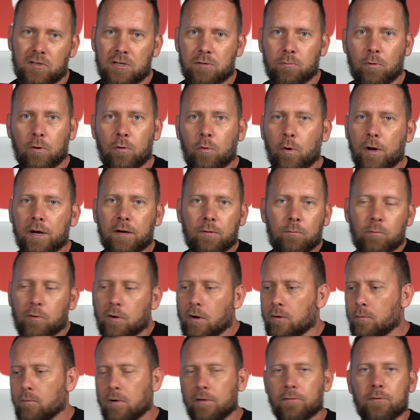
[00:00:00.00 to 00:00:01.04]
just real quick, we're
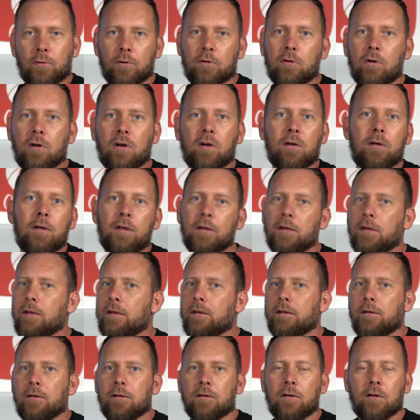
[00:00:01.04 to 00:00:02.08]
going to run through it all.
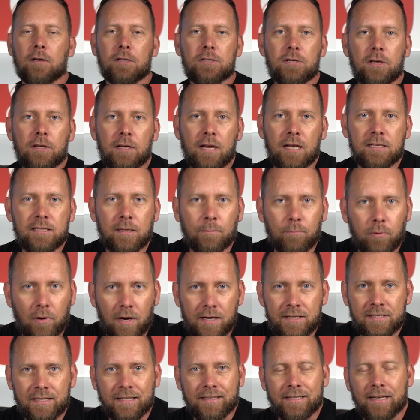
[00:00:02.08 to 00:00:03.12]
I'm going to show you guys the
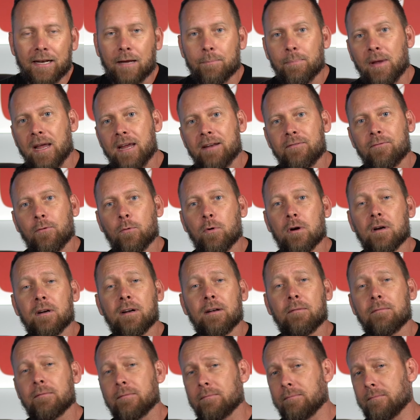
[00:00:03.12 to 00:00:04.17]
pricing that I paid for
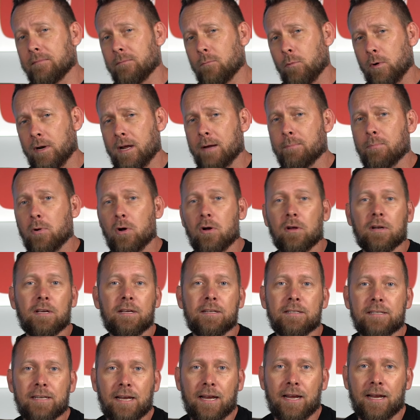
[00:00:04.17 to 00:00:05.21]
it when I bought
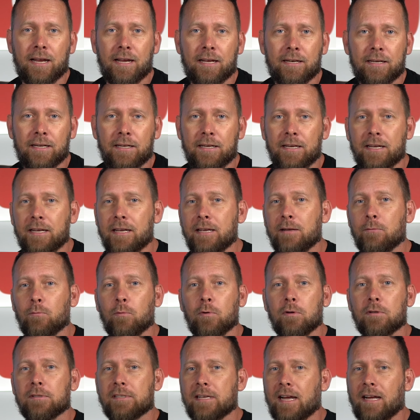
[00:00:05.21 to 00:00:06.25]
it, and in the end
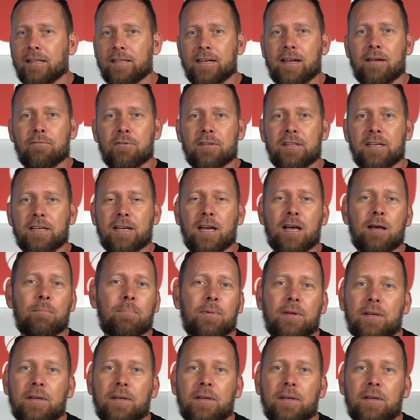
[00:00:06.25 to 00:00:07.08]
we'll tally everything up